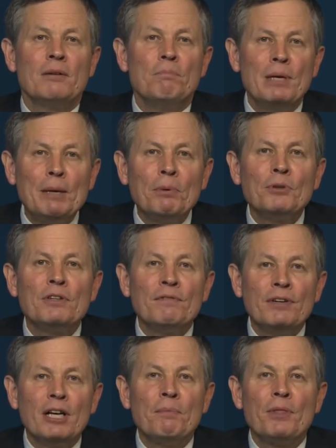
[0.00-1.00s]
People
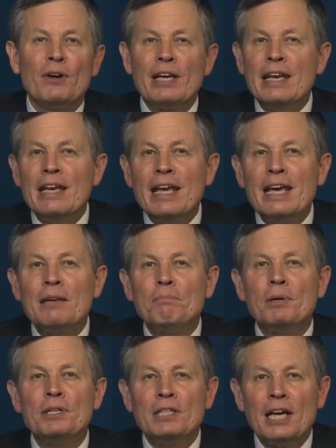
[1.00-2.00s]
develop their innate
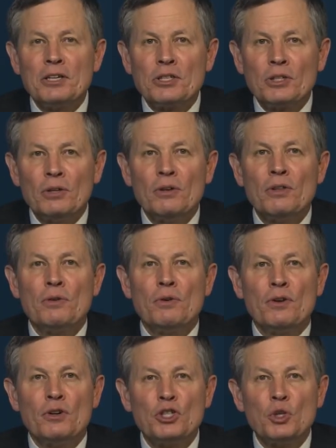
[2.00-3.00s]
potential through
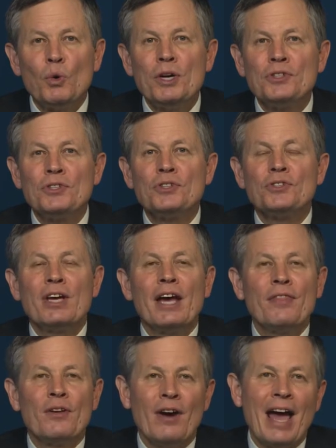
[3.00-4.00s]
their choices
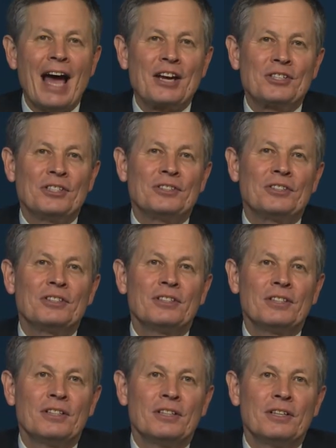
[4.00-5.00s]
and their actions.
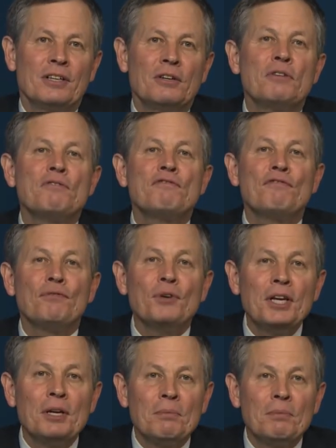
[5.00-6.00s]

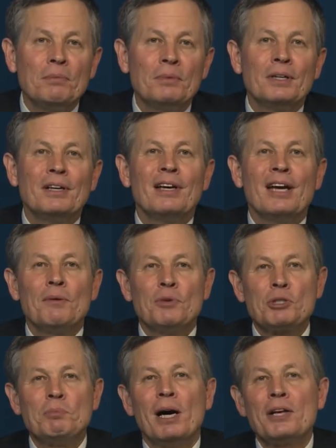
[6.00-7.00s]
Freedom and
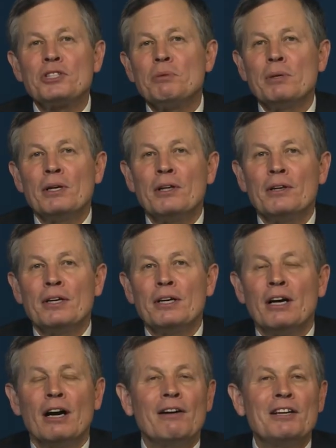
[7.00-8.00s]

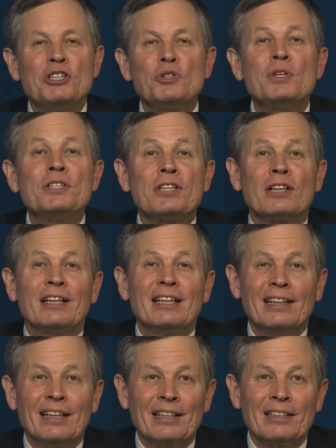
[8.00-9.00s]
responsibility are intrinsically
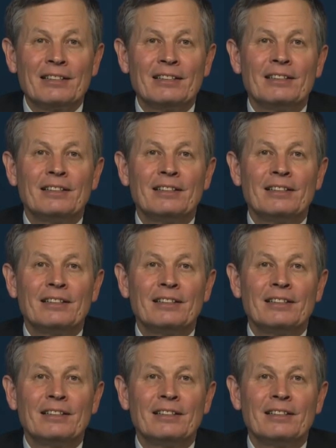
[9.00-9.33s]
linked.